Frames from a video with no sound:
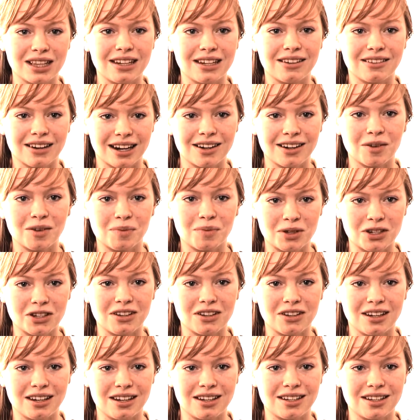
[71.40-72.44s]
a really great
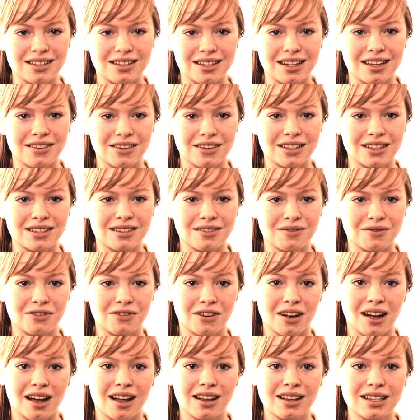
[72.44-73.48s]
opportunity to see the rest of
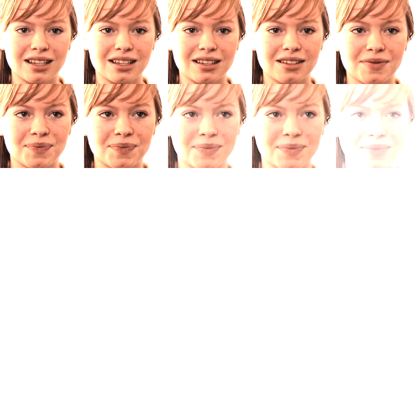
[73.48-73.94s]
France.